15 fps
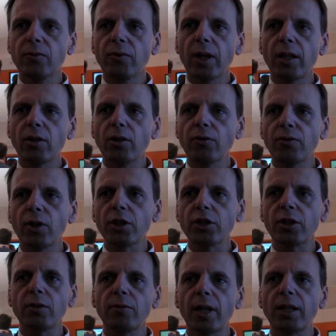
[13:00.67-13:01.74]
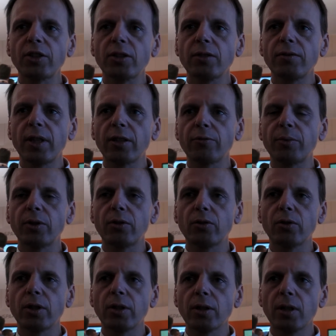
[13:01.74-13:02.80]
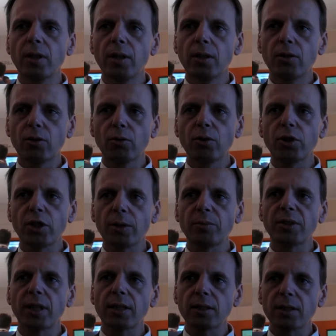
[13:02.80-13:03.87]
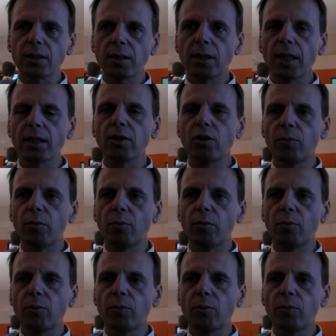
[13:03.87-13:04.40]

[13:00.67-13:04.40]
While on the first generation, we have been doing two chipsets that